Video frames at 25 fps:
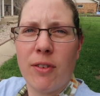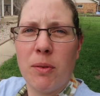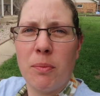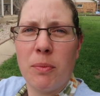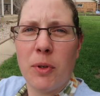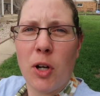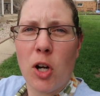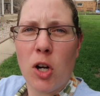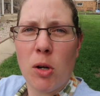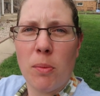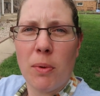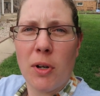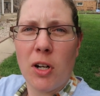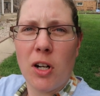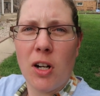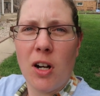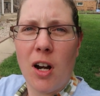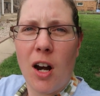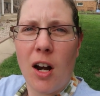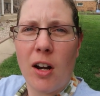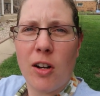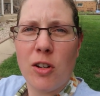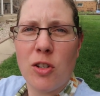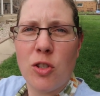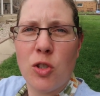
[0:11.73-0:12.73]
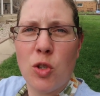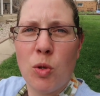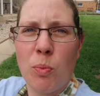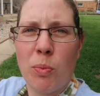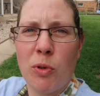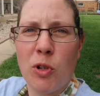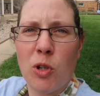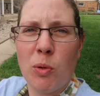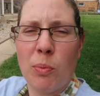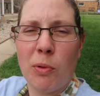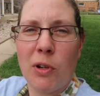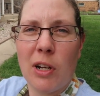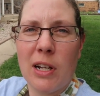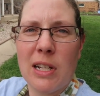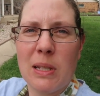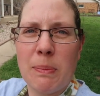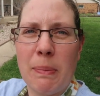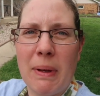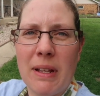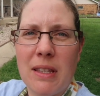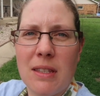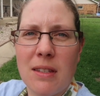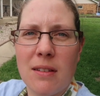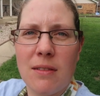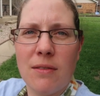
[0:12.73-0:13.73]
from Gerber are super duper
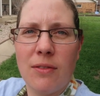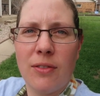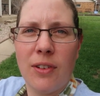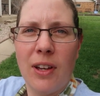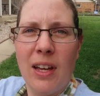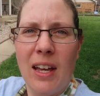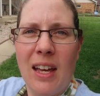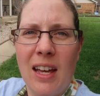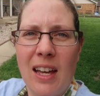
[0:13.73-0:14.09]
expensive.